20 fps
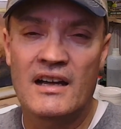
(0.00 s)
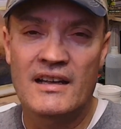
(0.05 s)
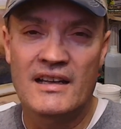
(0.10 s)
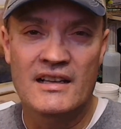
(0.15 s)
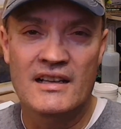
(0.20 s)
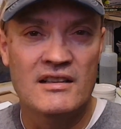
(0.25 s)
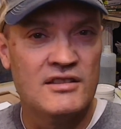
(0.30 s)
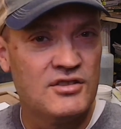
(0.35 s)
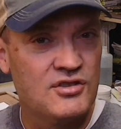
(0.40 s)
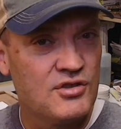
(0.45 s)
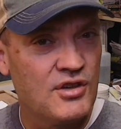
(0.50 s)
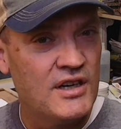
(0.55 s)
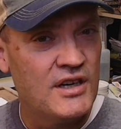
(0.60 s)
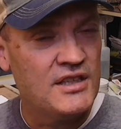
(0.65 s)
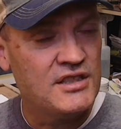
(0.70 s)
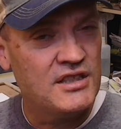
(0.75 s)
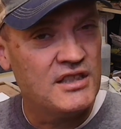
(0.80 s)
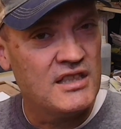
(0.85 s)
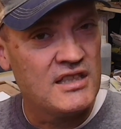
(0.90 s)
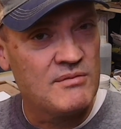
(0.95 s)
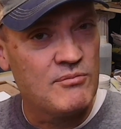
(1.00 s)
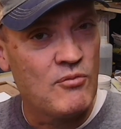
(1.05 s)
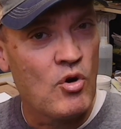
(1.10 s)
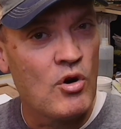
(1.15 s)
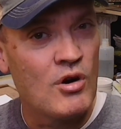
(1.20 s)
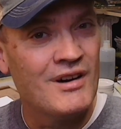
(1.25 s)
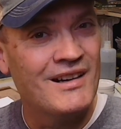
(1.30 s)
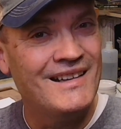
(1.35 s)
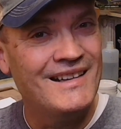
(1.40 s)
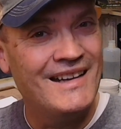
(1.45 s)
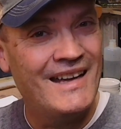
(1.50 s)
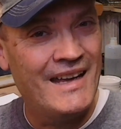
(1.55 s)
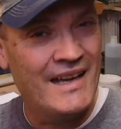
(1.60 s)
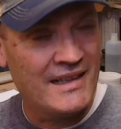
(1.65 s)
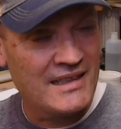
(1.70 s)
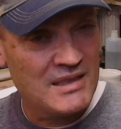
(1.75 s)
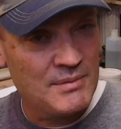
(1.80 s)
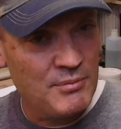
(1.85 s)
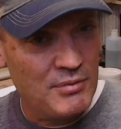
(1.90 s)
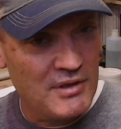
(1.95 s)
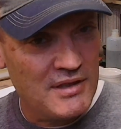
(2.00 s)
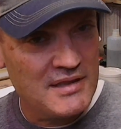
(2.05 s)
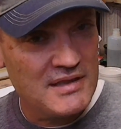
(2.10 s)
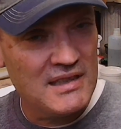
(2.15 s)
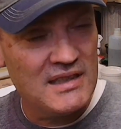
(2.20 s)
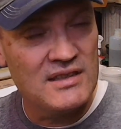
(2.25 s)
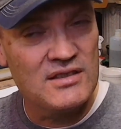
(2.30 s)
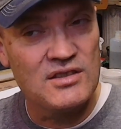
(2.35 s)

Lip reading: illustration is more explicit.